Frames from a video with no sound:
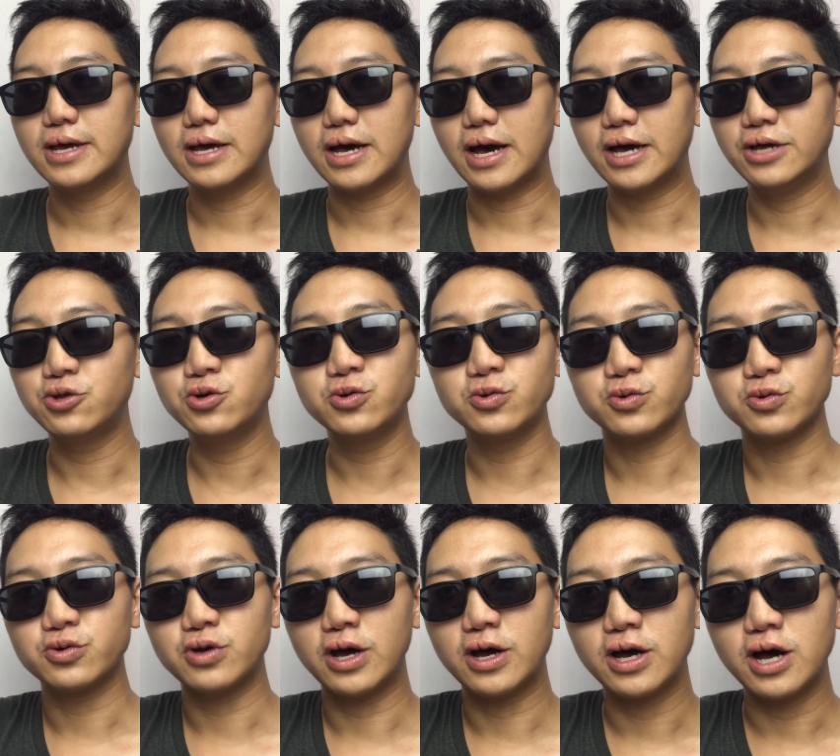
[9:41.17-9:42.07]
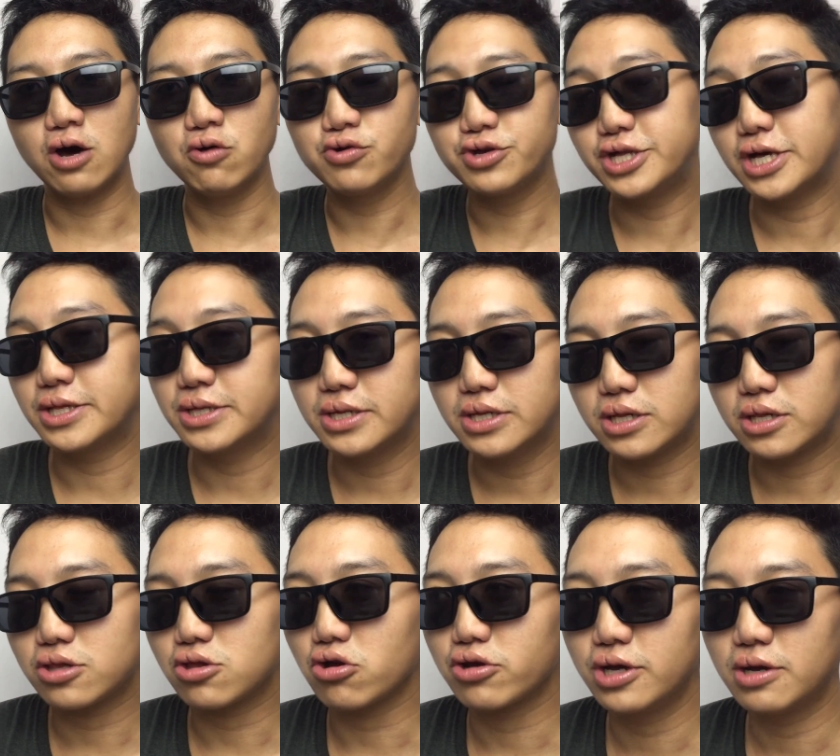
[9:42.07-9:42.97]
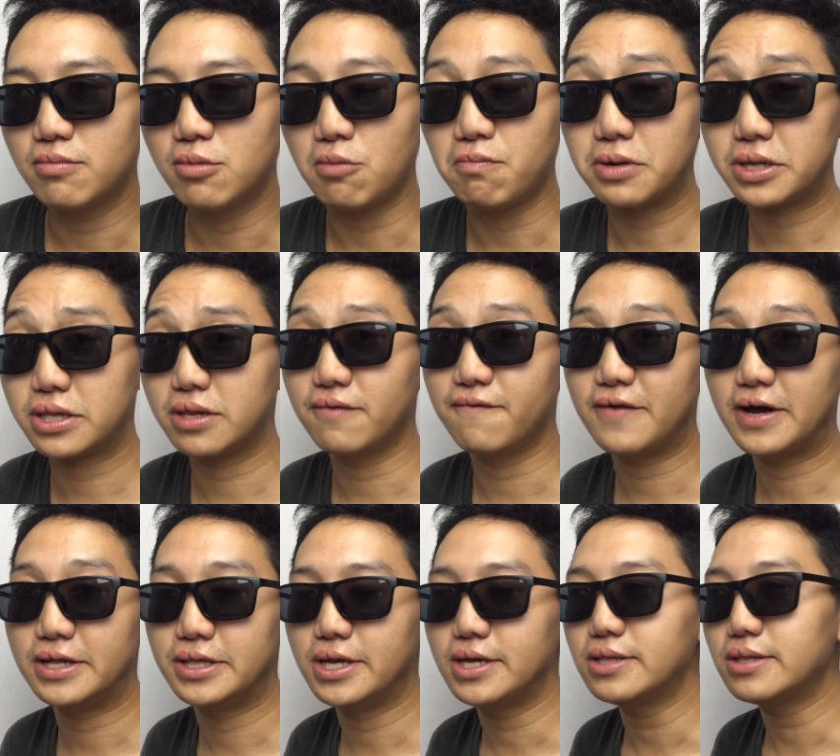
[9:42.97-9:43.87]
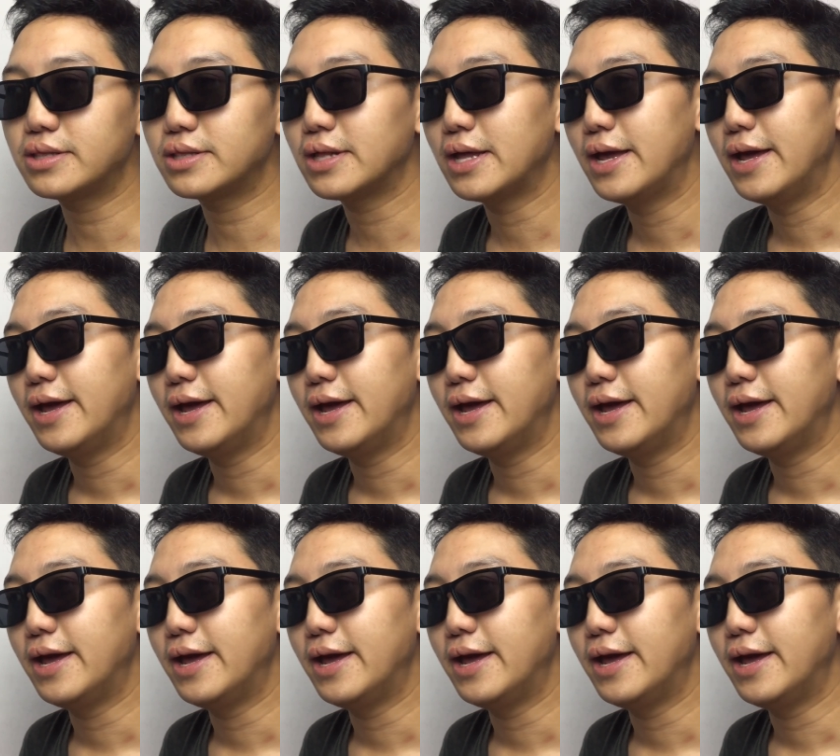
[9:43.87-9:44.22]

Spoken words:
I know our channel is talking about personal finance,